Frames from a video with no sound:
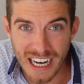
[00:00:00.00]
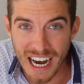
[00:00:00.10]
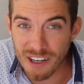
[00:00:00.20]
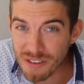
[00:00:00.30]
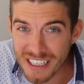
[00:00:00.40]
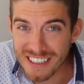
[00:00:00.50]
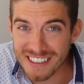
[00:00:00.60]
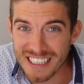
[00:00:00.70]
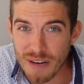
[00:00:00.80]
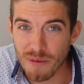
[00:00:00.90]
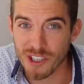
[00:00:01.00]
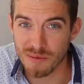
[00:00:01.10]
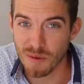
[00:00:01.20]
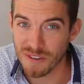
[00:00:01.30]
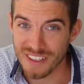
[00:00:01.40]
I don't need to say
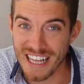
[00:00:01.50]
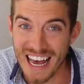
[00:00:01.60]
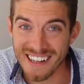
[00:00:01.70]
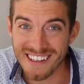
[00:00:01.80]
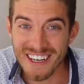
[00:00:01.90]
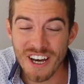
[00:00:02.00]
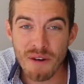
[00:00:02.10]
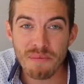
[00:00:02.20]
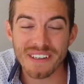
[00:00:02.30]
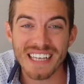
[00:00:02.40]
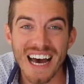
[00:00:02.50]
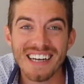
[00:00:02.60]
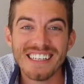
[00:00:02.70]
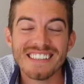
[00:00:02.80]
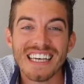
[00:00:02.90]
much more than that but
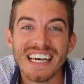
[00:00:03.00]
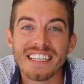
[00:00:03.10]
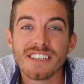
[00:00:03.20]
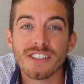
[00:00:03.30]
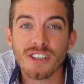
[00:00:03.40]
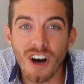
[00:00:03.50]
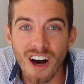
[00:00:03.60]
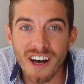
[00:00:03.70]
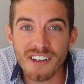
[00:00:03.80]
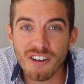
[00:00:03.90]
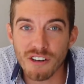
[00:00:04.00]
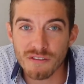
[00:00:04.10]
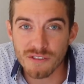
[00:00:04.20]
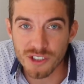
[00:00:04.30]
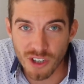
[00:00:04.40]
that is a lot
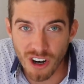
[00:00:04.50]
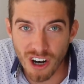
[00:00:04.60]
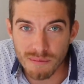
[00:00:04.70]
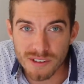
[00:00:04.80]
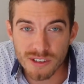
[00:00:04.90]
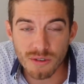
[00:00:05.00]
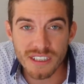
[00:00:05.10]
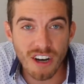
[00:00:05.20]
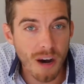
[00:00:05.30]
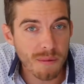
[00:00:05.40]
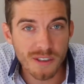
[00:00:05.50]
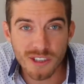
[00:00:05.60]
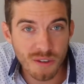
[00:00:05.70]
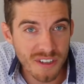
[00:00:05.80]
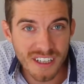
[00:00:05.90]
of jobs. So the
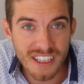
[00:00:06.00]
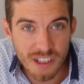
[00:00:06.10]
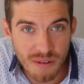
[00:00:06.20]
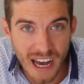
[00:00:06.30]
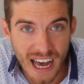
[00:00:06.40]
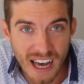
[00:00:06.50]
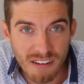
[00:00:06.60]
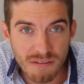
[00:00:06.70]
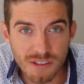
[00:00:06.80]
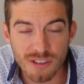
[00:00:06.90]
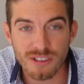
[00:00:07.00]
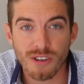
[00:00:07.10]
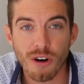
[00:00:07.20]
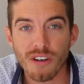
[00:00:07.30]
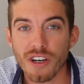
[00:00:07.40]
opportunity you have to
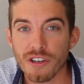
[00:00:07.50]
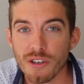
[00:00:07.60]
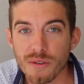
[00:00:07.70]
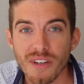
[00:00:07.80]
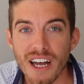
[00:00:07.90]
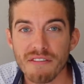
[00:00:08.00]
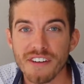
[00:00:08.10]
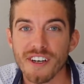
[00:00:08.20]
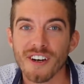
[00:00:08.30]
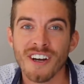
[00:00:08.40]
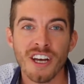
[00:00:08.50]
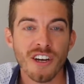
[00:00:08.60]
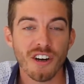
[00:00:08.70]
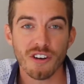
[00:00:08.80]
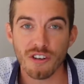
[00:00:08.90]
start a new life here,
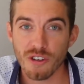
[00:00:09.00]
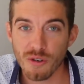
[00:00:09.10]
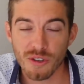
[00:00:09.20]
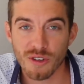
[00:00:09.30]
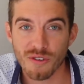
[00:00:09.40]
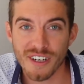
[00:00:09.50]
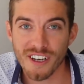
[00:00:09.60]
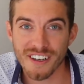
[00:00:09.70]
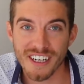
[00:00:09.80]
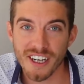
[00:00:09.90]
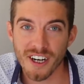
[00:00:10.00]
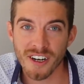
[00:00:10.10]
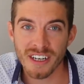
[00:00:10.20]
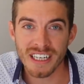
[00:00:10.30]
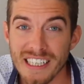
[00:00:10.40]
a new career
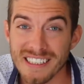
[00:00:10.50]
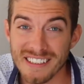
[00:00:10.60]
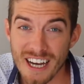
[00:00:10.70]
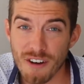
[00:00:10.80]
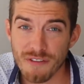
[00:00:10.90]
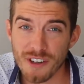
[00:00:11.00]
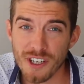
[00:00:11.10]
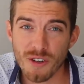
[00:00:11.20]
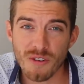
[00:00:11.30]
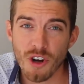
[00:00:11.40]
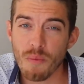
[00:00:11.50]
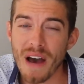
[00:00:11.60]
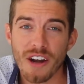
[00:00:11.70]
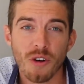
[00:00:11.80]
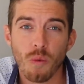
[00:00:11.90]
here, is there for you no
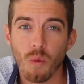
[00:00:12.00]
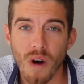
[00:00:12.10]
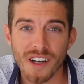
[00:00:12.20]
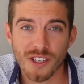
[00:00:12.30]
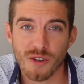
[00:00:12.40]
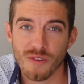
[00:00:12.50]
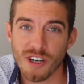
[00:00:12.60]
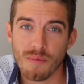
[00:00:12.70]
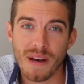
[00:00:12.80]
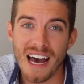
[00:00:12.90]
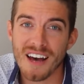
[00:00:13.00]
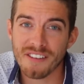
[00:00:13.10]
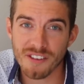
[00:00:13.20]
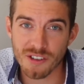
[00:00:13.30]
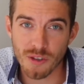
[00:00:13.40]
matter what career
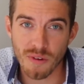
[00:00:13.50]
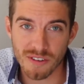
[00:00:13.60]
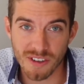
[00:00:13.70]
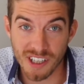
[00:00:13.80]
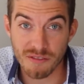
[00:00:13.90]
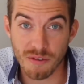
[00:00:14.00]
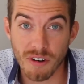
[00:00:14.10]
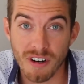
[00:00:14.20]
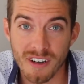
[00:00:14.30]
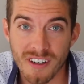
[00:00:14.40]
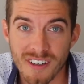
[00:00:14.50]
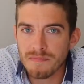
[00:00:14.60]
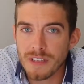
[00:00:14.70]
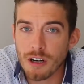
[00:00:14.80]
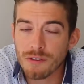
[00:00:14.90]
path you are looking for.
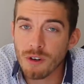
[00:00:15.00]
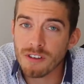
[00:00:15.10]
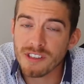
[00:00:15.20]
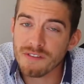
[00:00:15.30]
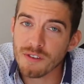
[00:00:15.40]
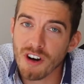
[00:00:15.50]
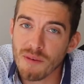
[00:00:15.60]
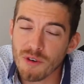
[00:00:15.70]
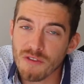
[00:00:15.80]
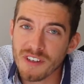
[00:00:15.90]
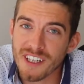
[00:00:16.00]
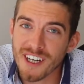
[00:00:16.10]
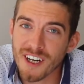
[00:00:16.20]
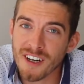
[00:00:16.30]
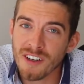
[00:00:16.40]
Now, of course, if you are moving
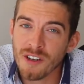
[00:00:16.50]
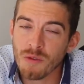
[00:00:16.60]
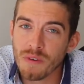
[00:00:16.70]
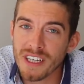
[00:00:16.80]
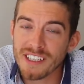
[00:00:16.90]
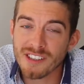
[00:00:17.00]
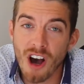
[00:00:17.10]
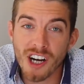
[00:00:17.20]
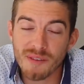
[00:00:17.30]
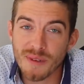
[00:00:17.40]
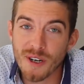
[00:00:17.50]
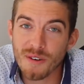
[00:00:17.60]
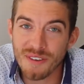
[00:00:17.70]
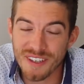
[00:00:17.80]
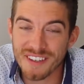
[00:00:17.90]
here, we need to talk
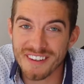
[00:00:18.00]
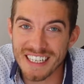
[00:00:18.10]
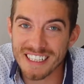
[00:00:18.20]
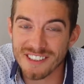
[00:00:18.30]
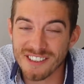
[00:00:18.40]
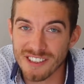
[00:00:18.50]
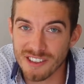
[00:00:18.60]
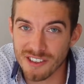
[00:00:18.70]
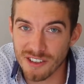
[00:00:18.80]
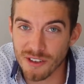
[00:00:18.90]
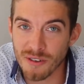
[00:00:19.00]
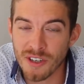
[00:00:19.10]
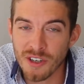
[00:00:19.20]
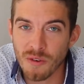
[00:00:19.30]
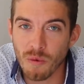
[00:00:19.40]
about the things to do.
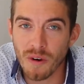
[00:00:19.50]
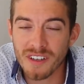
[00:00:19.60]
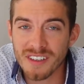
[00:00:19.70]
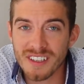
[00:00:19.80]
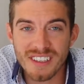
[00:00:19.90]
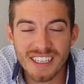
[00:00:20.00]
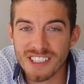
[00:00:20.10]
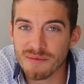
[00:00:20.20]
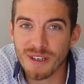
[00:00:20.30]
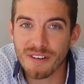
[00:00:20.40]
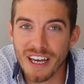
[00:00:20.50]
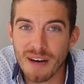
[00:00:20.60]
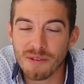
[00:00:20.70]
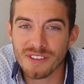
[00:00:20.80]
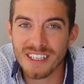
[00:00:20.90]
One of the things about
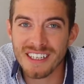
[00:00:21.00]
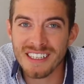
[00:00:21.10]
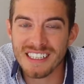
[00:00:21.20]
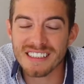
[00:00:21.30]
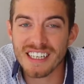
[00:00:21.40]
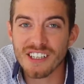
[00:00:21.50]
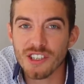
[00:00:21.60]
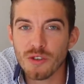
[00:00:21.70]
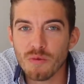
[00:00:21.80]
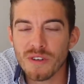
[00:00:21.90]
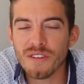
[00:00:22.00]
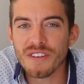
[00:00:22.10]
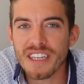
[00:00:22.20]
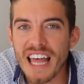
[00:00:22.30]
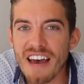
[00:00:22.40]
Hamilton is that you will
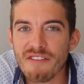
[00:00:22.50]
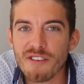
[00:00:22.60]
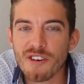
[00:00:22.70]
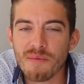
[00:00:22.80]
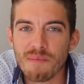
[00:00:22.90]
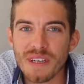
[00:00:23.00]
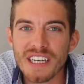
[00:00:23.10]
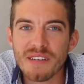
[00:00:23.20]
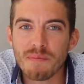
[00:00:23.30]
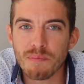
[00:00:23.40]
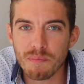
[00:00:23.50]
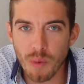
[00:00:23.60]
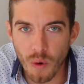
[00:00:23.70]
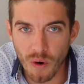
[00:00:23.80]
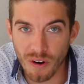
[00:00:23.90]
never be
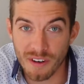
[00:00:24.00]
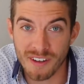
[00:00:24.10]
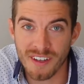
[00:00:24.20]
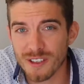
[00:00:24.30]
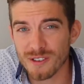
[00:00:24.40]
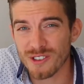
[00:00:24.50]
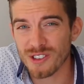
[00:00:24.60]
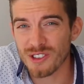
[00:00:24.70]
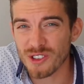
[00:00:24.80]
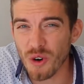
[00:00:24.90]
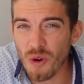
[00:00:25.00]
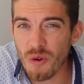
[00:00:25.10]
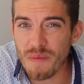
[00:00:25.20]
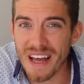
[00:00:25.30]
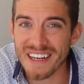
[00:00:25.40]
bored. There's
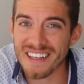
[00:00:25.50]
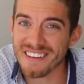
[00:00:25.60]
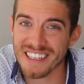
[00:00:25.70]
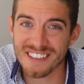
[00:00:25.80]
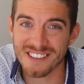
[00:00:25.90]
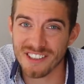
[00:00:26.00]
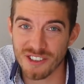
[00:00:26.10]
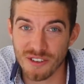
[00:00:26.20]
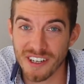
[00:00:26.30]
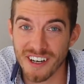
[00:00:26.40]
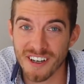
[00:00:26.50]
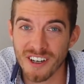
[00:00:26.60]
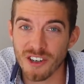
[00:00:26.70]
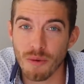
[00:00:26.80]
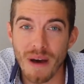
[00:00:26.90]
so many things to do here,
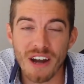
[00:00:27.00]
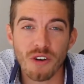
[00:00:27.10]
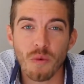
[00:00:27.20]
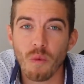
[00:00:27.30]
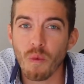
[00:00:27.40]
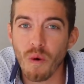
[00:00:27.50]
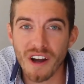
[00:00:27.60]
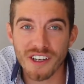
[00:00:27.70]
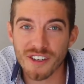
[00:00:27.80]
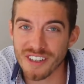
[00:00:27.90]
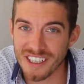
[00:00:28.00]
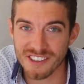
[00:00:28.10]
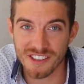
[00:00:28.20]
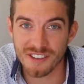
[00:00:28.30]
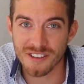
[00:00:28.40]
no matter what you're
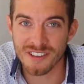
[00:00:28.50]
into.